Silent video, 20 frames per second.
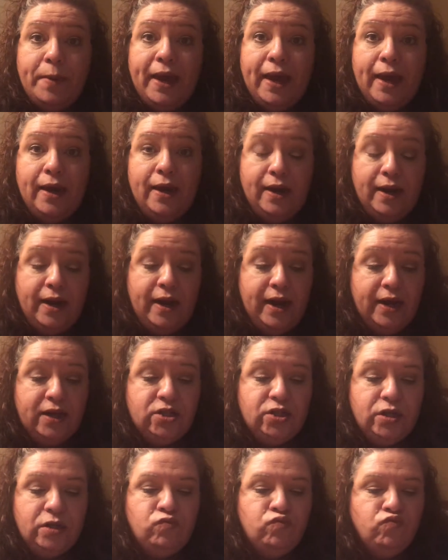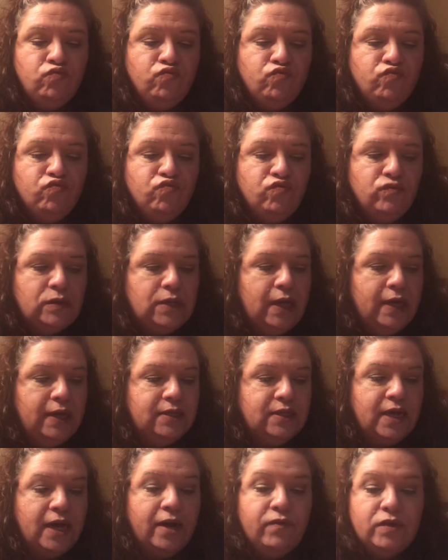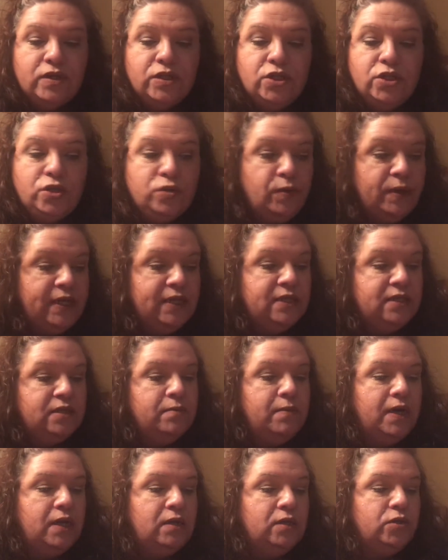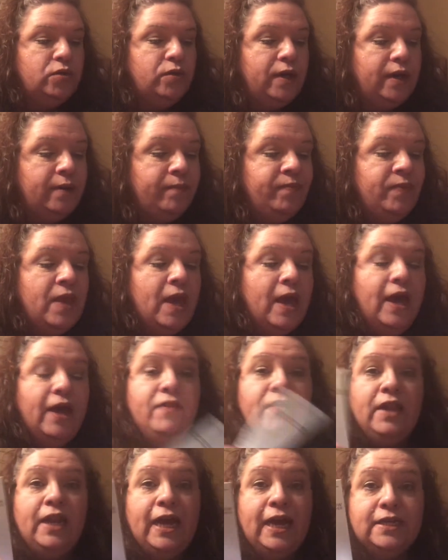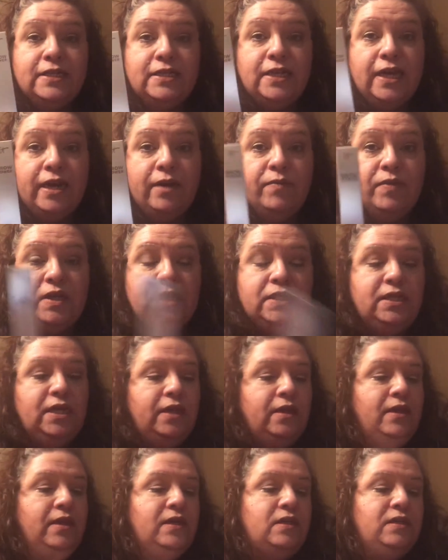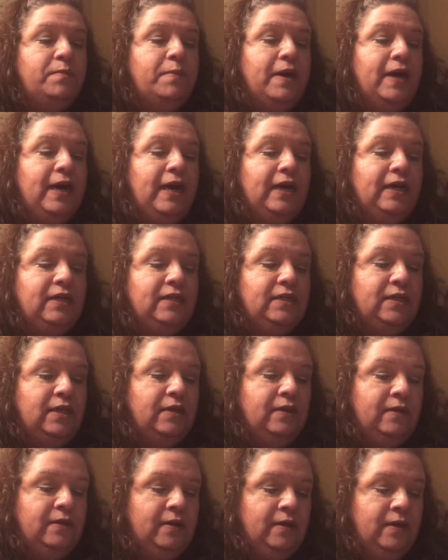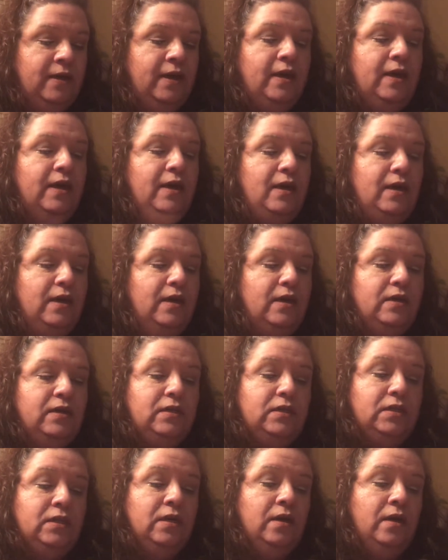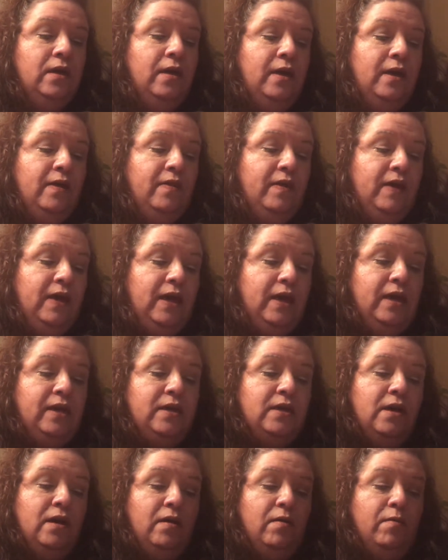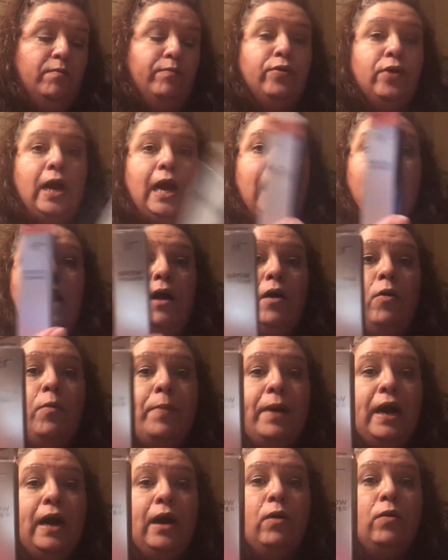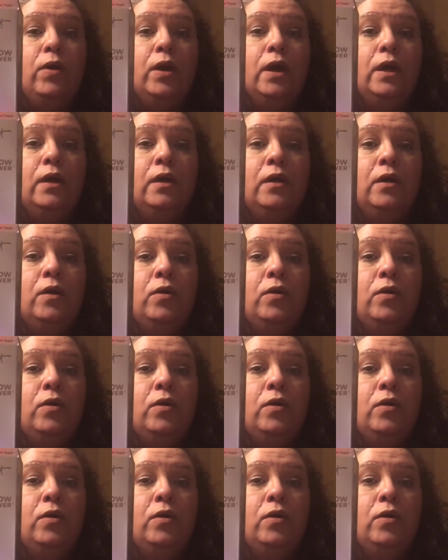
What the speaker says: bad, and it actually has kind of a sweet smell to it. And the last item that's in this box is the It Brow Power,